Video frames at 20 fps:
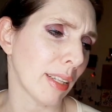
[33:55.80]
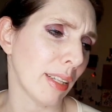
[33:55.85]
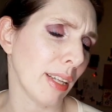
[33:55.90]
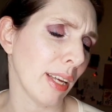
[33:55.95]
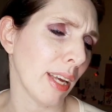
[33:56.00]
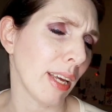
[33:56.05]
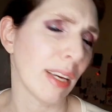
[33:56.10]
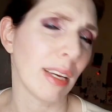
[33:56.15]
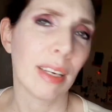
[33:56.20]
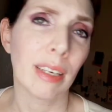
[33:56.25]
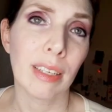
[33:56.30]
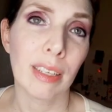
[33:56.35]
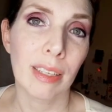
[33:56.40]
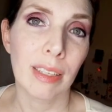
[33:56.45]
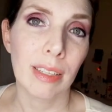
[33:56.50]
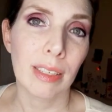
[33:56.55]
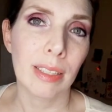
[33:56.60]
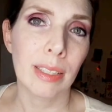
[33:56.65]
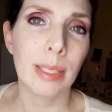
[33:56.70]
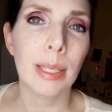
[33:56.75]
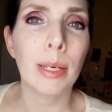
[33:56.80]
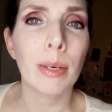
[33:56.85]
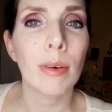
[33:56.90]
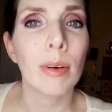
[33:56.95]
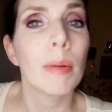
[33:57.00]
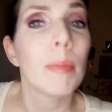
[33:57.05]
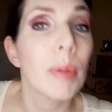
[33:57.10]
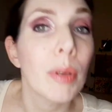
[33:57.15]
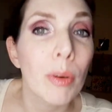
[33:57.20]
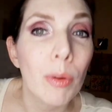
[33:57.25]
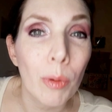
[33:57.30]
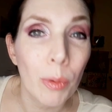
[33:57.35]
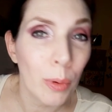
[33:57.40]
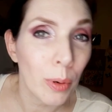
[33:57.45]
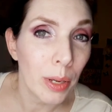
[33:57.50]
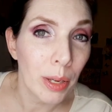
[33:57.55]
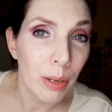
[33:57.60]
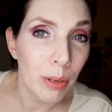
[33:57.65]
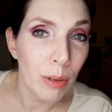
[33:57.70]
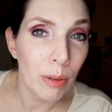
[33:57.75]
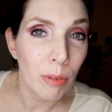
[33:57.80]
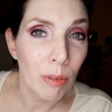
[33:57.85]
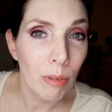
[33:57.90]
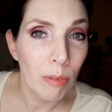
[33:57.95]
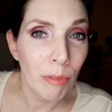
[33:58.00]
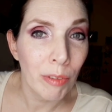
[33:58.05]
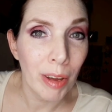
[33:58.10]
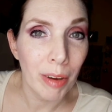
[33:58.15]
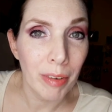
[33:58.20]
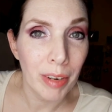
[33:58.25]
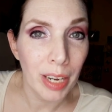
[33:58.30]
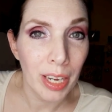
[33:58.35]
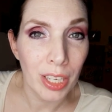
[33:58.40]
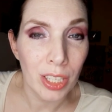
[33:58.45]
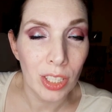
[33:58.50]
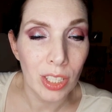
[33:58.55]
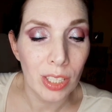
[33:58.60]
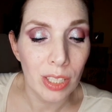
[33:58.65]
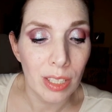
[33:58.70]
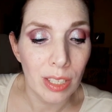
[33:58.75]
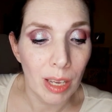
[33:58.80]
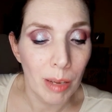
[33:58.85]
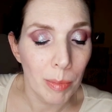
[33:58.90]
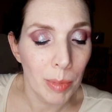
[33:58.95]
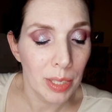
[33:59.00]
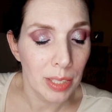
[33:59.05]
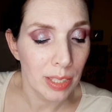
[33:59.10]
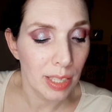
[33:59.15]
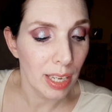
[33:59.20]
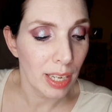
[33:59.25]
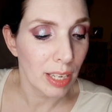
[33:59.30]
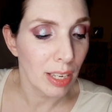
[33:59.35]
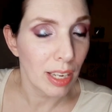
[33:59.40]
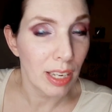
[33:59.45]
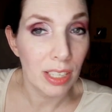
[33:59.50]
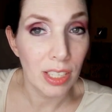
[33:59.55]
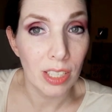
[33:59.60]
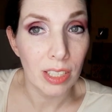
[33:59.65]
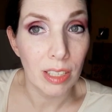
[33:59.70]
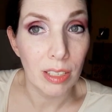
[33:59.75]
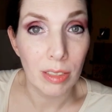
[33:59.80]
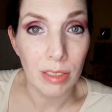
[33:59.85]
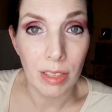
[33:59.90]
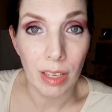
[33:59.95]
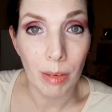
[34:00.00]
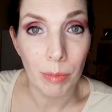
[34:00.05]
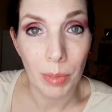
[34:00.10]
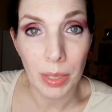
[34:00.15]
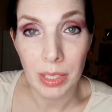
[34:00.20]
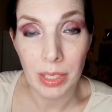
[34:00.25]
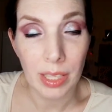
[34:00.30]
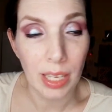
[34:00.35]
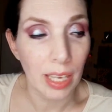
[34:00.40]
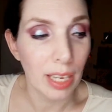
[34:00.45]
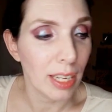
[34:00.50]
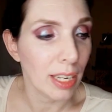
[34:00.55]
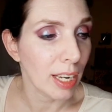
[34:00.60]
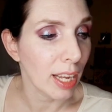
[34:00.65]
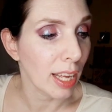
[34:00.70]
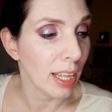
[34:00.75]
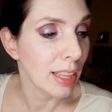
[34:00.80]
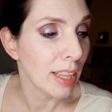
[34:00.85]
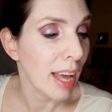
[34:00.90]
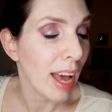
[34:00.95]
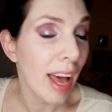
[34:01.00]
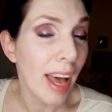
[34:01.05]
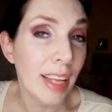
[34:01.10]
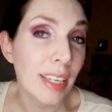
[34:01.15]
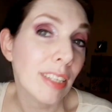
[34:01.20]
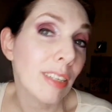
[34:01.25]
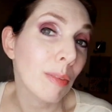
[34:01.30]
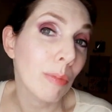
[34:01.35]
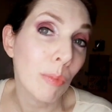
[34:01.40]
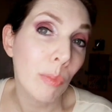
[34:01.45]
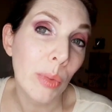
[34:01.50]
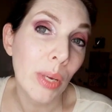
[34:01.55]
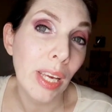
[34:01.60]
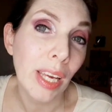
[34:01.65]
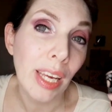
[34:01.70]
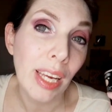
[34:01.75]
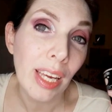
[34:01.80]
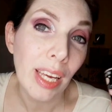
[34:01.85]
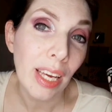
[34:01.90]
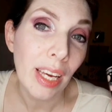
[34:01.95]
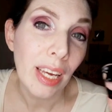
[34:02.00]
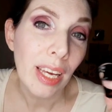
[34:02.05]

serum and oil foundations on my skin. It just looks like my skin. And that to me is